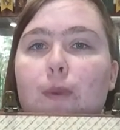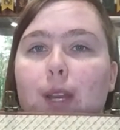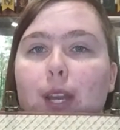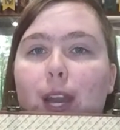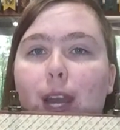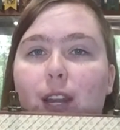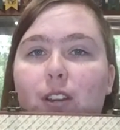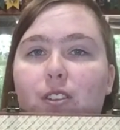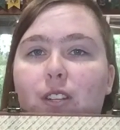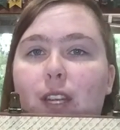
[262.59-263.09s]
but it
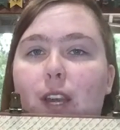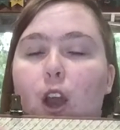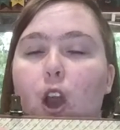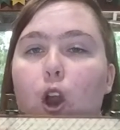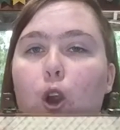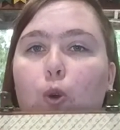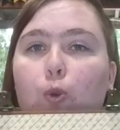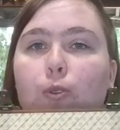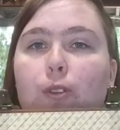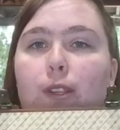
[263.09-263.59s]
actually
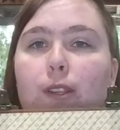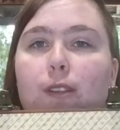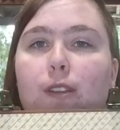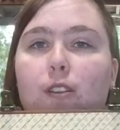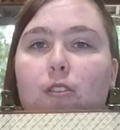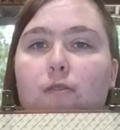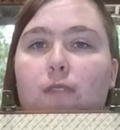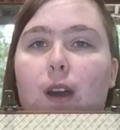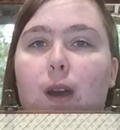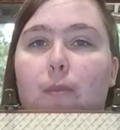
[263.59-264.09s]
holds
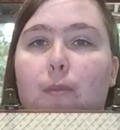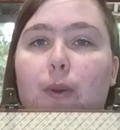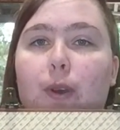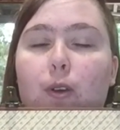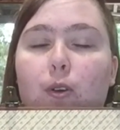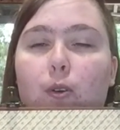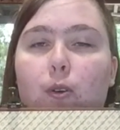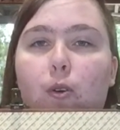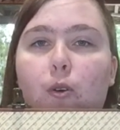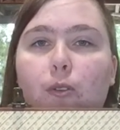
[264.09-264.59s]
itself up
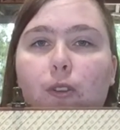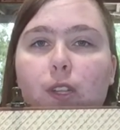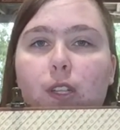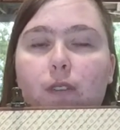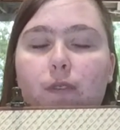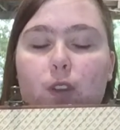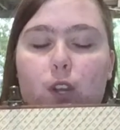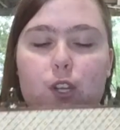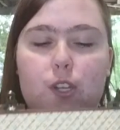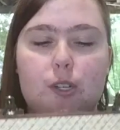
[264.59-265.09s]
on
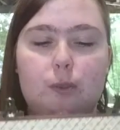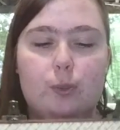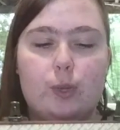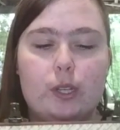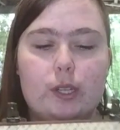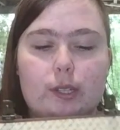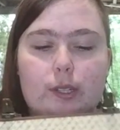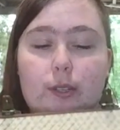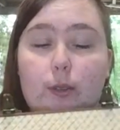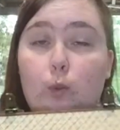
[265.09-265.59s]
this version,
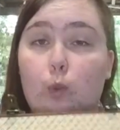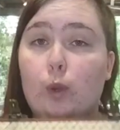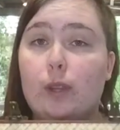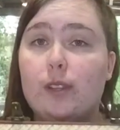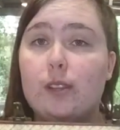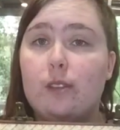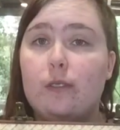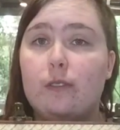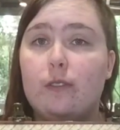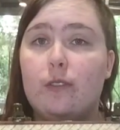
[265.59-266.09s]
which is the
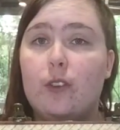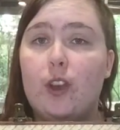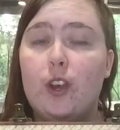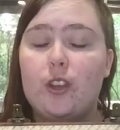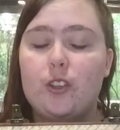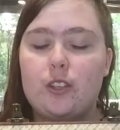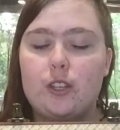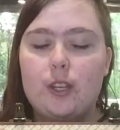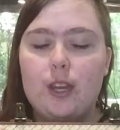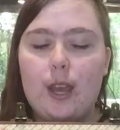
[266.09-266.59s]
Wizard's
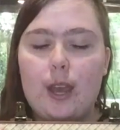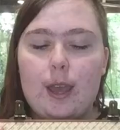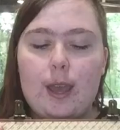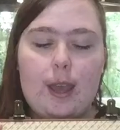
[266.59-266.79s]
version.